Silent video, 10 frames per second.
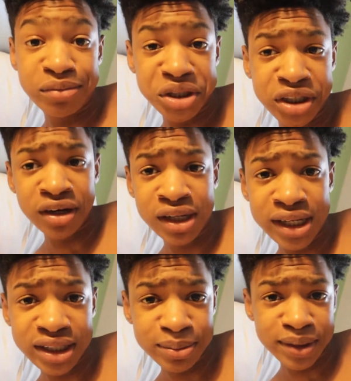I am
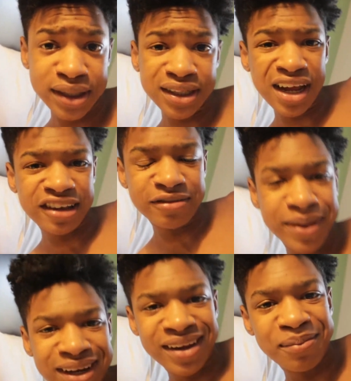shirtless because I have
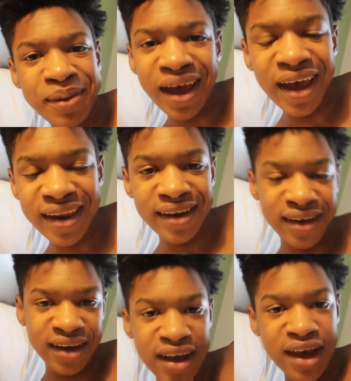been in bed.
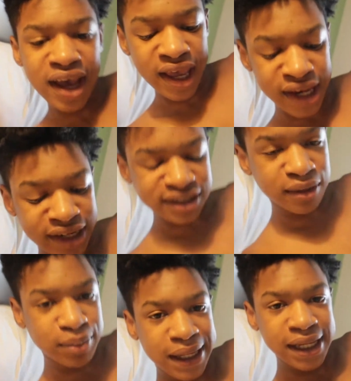And it's
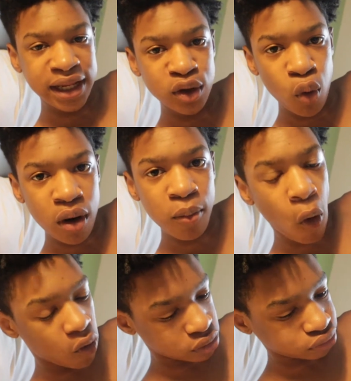completely normal.